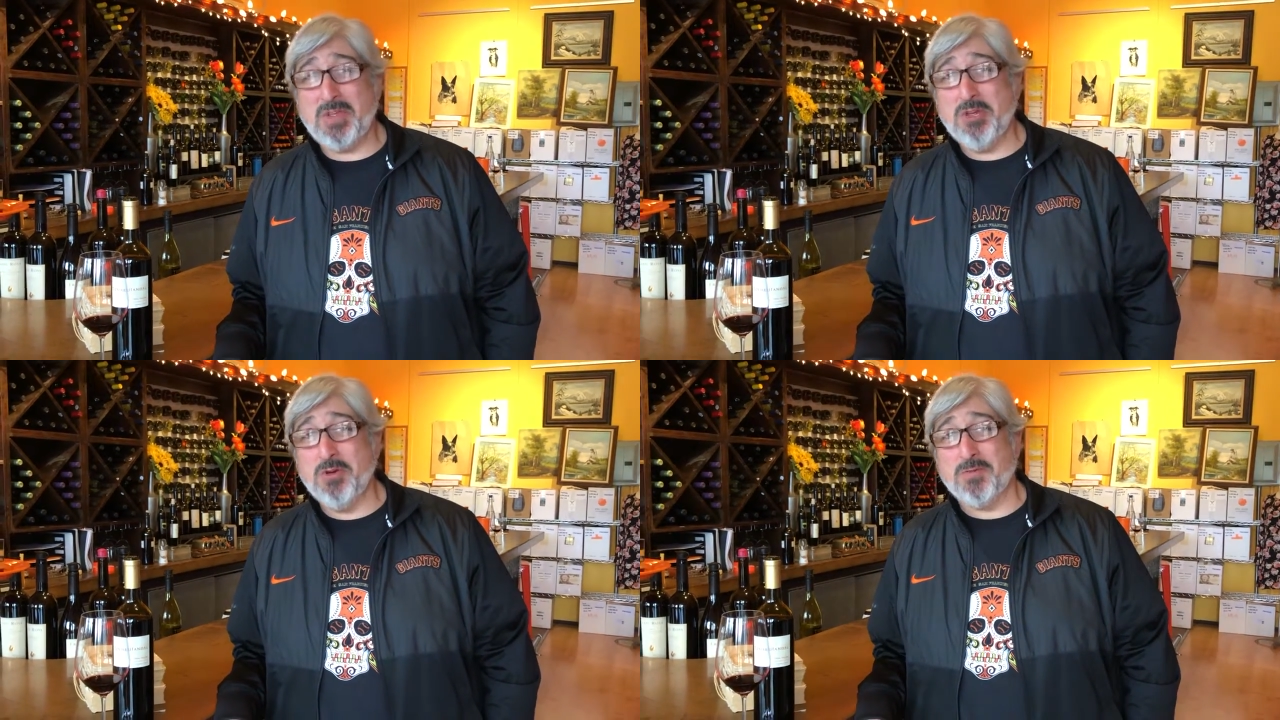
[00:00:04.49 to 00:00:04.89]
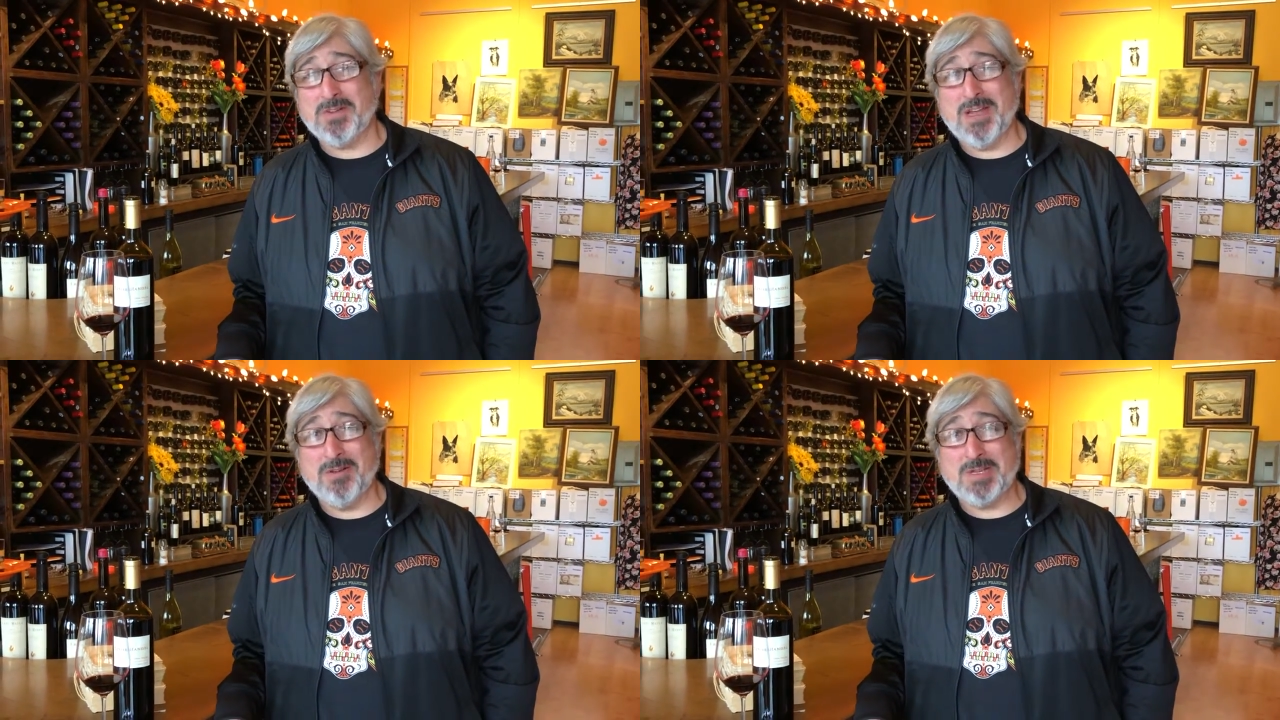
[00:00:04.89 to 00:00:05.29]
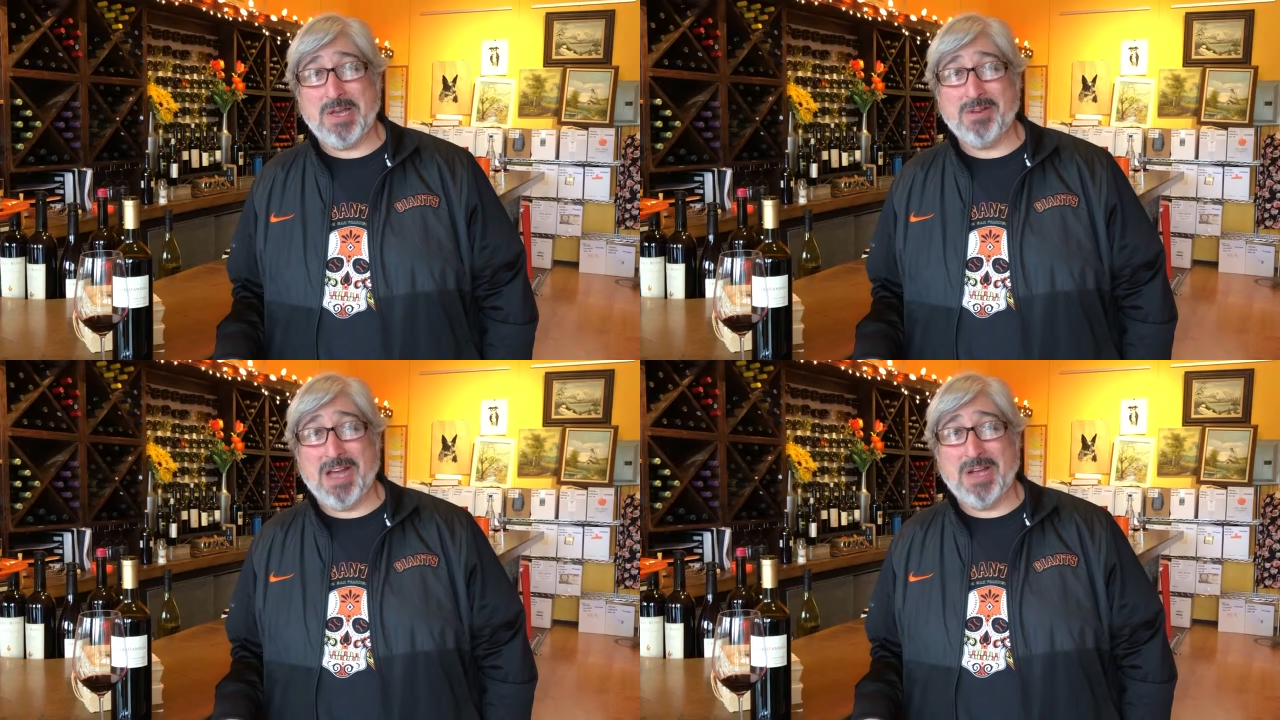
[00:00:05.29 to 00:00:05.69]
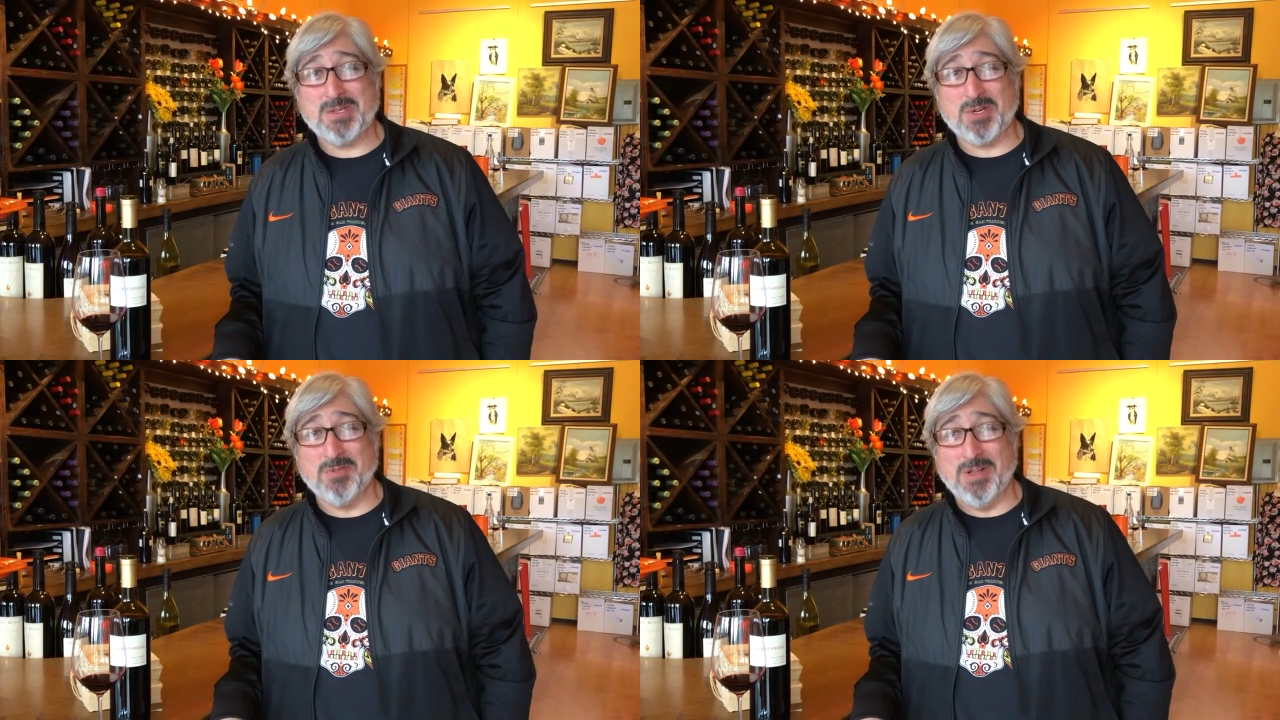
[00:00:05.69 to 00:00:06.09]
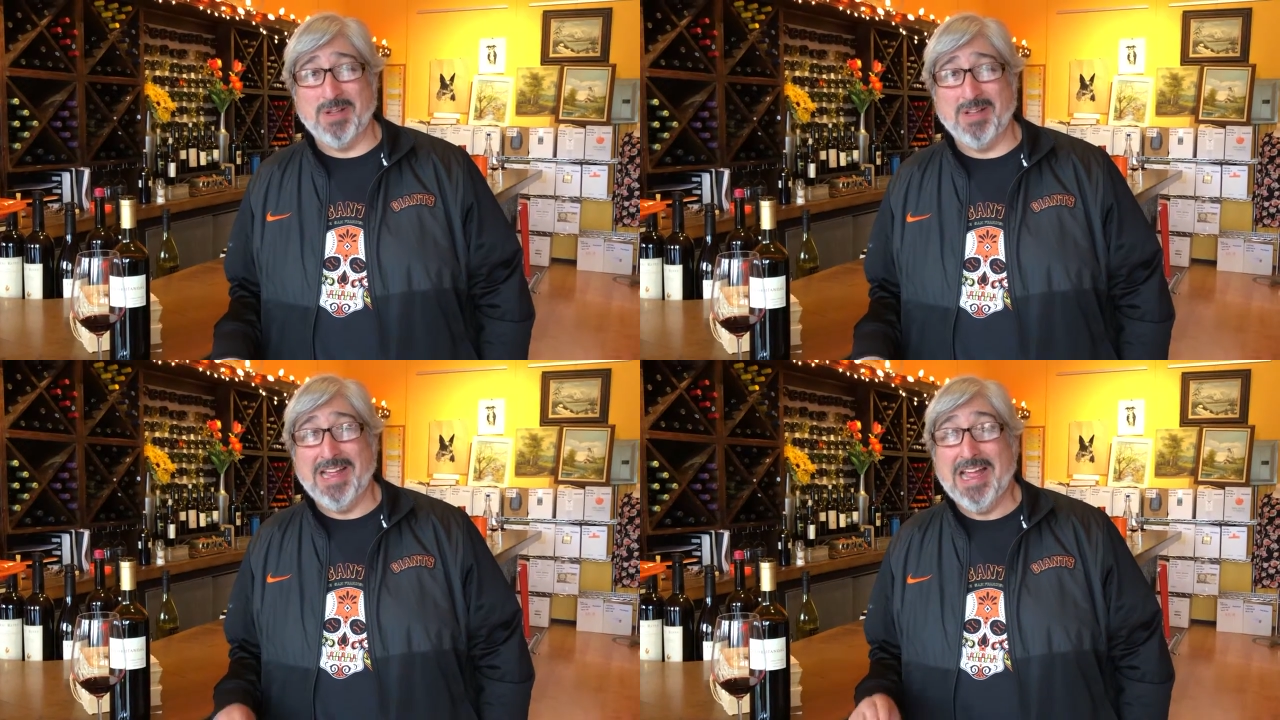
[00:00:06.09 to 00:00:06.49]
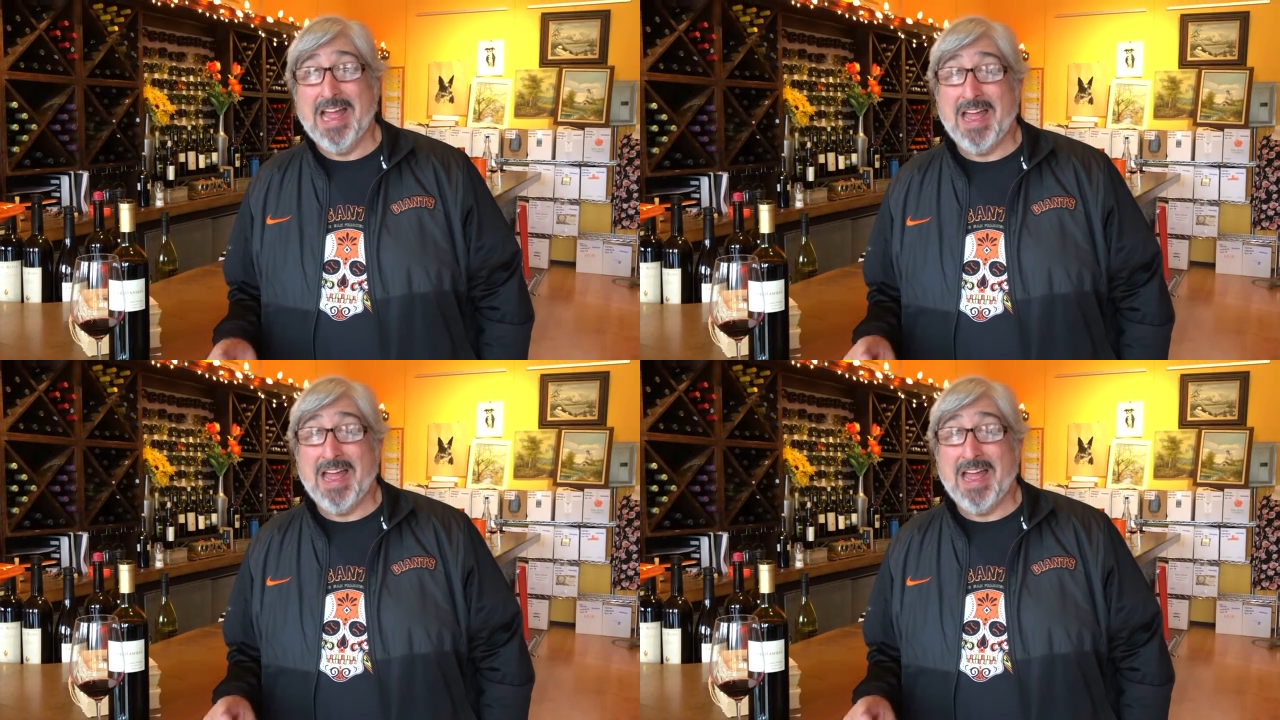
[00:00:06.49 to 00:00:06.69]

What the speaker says: beautiful downtown Geyserville.